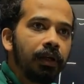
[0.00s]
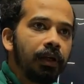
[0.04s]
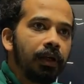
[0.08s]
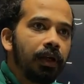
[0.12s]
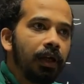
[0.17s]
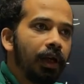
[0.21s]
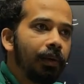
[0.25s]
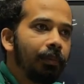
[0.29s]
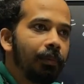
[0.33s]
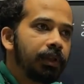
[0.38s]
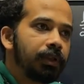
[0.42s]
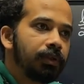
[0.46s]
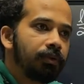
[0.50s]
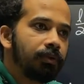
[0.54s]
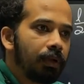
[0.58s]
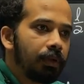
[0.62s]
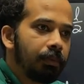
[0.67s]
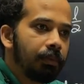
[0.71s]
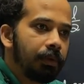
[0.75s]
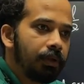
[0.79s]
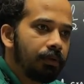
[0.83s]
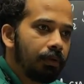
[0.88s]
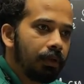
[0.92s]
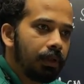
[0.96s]
Ml square
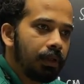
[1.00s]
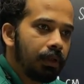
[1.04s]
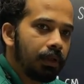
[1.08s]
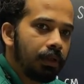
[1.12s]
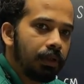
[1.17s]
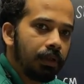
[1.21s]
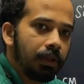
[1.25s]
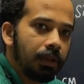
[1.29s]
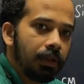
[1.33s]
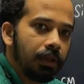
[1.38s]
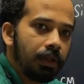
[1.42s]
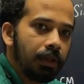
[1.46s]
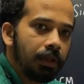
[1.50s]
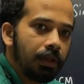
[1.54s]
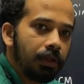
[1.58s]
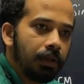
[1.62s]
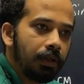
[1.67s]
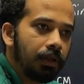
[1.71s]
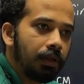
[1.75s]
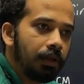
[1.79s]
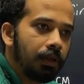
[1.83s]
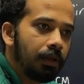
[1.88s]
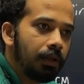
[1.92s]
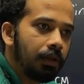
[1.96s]
by 12
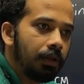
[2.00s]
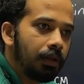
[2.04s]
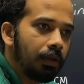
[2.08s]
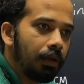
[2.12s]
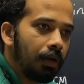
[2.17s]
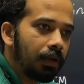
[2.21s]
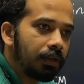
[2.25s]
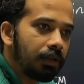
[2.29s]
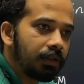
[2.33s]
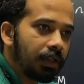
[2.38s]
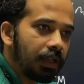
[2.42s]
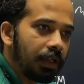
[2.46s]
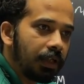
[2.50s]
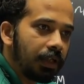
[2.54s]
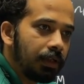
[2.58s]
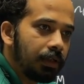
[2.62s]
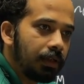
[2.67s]
or 3.